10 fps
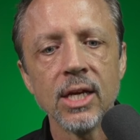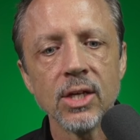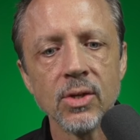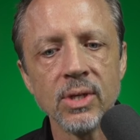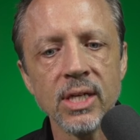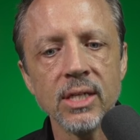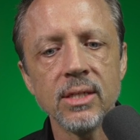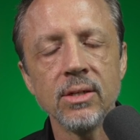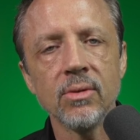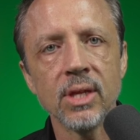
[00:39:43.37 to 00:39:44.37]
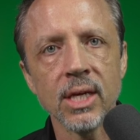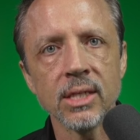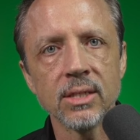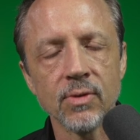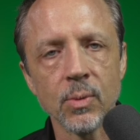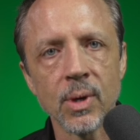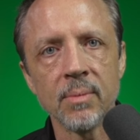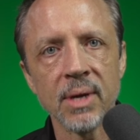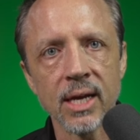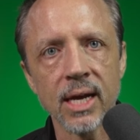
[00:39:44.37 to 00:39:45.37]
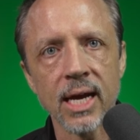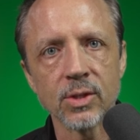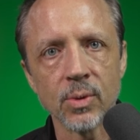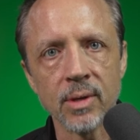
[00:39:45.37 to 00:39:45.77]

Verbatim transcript: You need to do things if you want to make actual